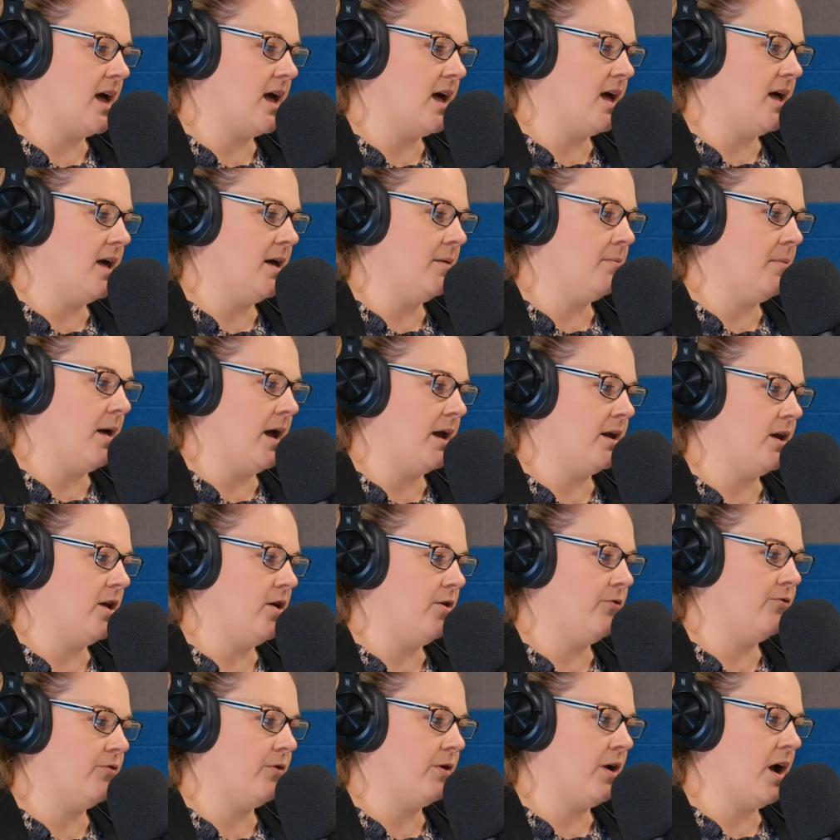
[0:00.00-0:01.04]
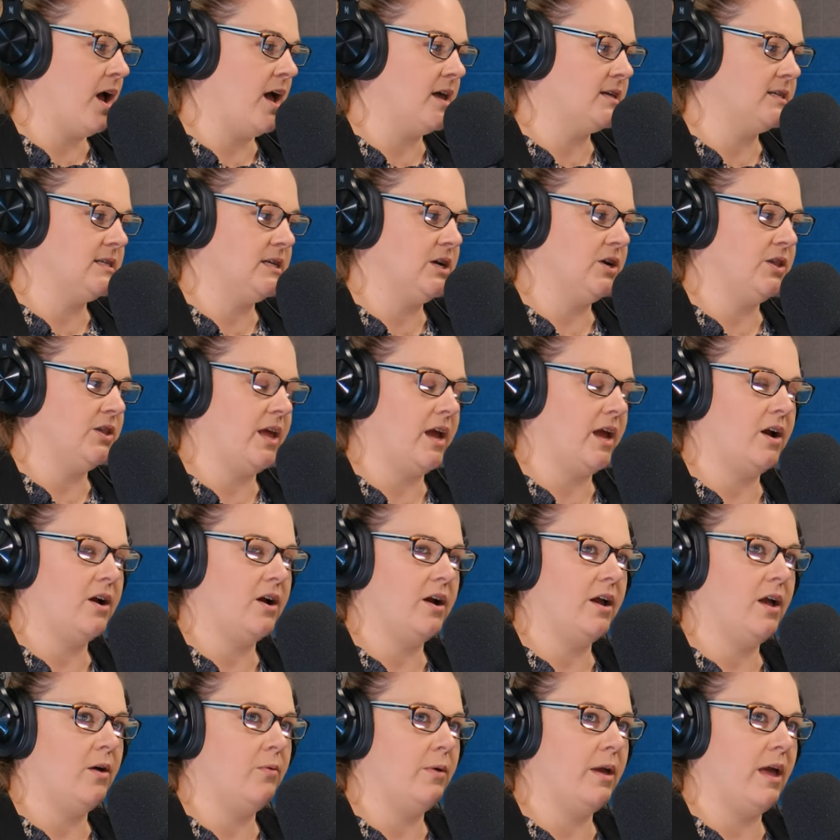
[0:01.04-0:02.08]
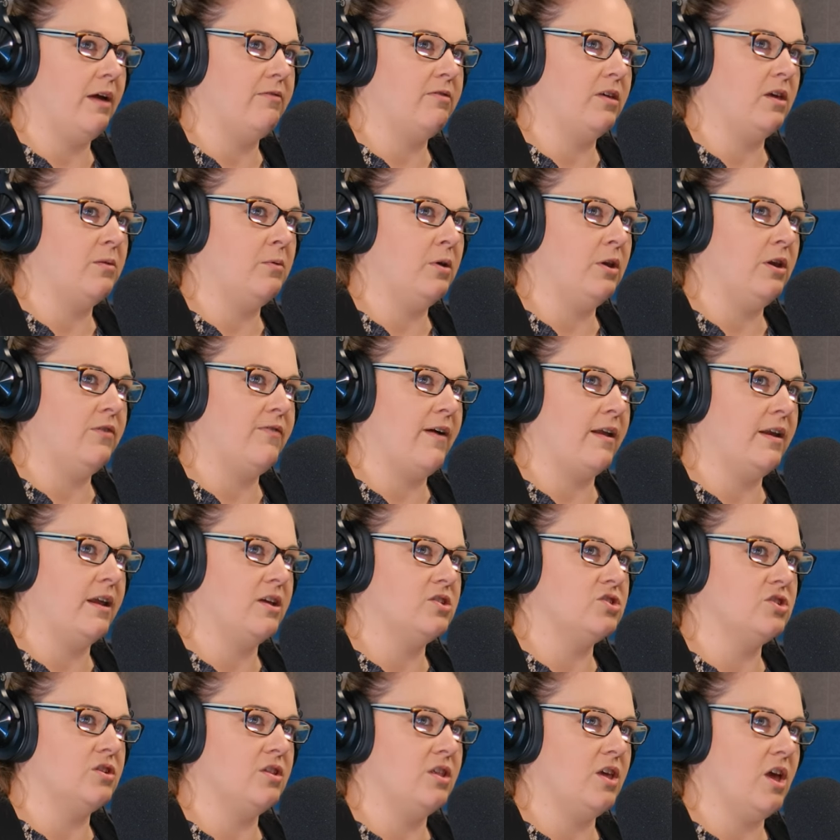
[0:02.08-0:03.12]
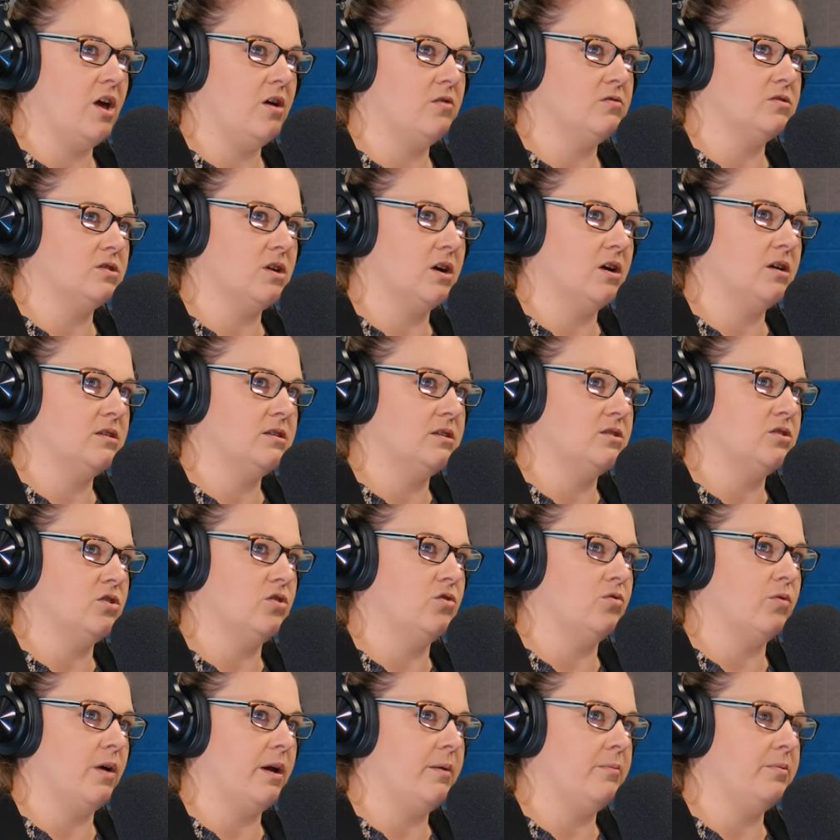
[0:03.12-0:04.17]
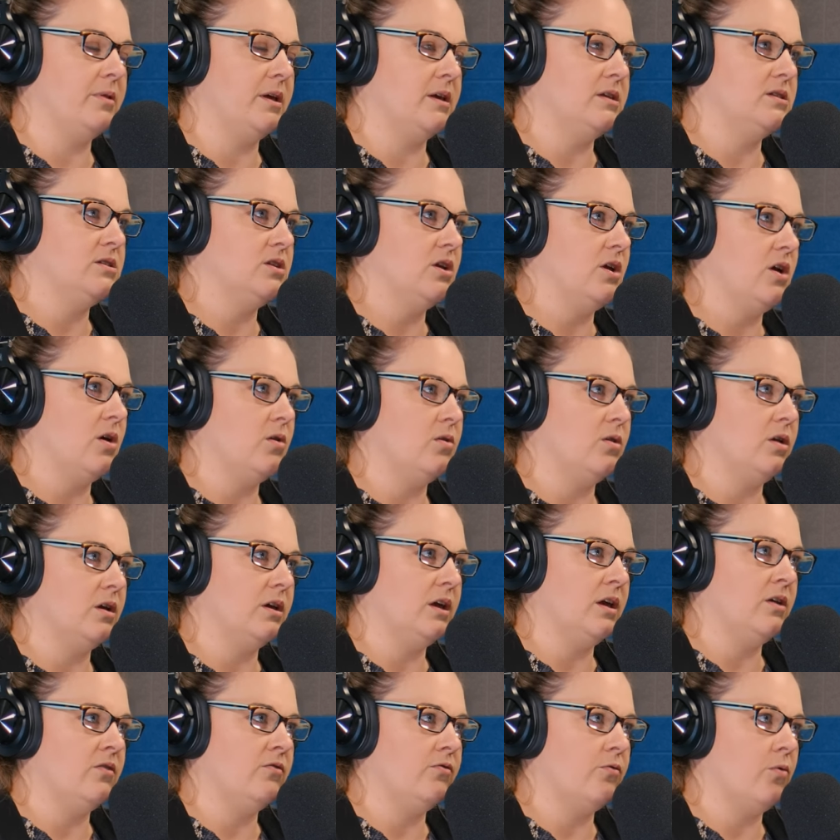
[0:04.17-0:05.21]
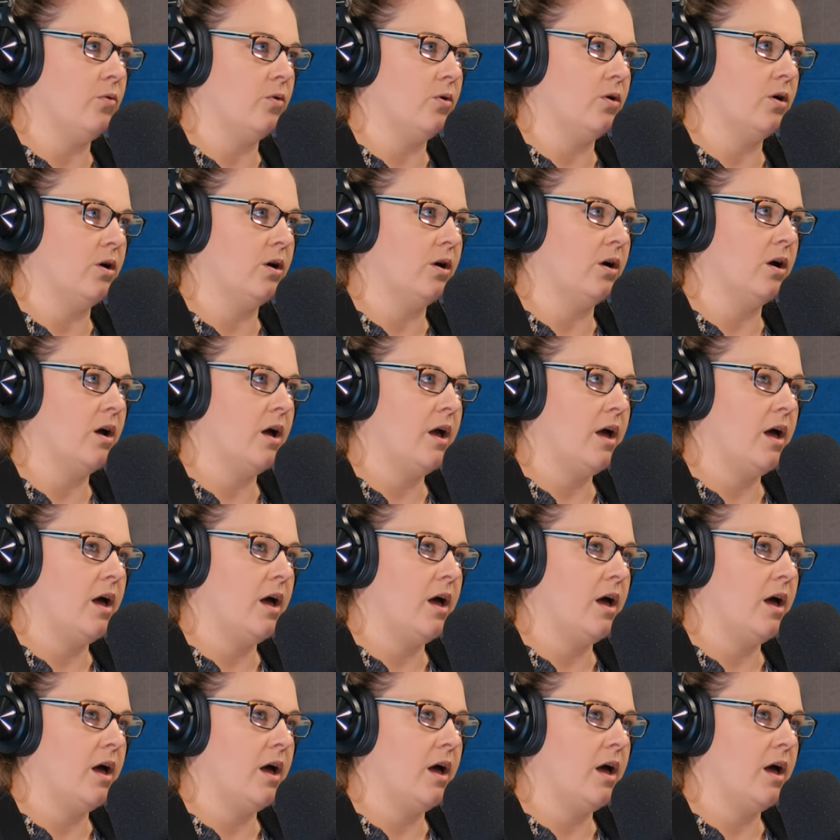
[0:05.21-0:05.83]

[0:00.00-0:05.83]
I know for us here in the area, we have the Community Foundation of the Ozarks. It's a great place to go looking for